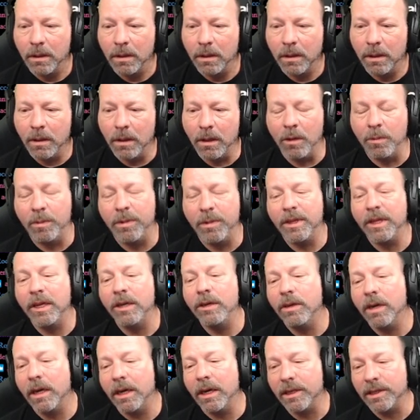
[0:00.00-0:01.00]
oh, but then
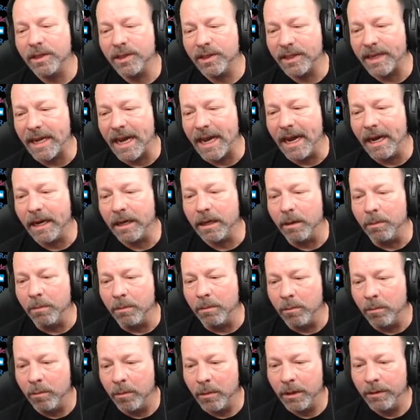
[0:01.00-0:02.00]
you got to stack them.
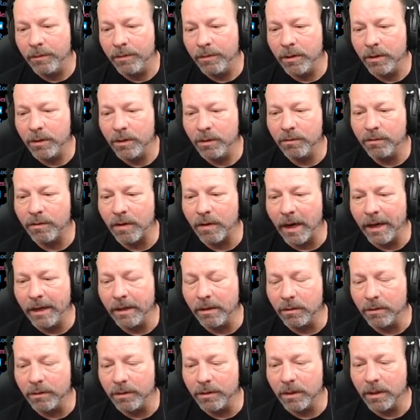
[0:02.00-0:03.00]
If you do
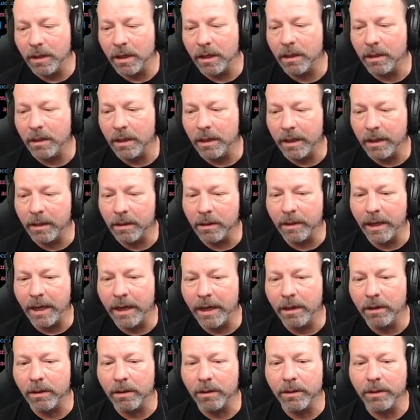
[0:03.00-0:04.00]
vinyl, you got to like
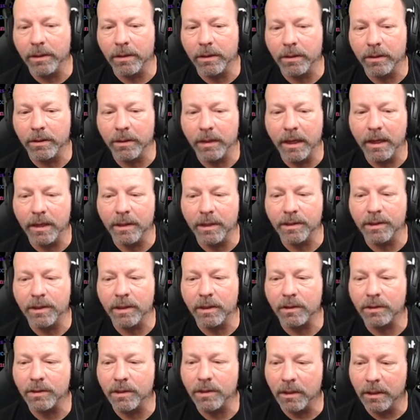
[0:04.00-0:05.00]
layer your things, and
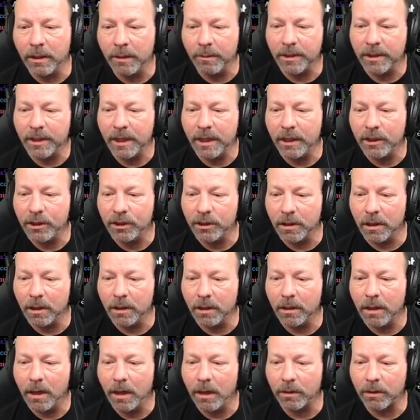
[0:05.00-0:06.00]
there's a limitation on
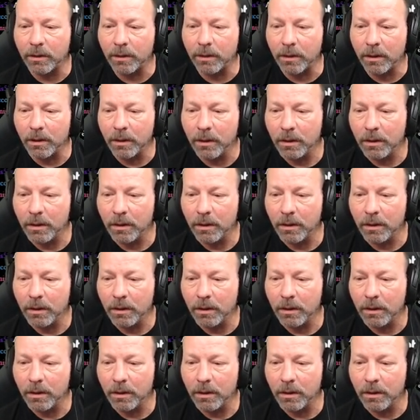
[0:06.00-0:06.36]
color.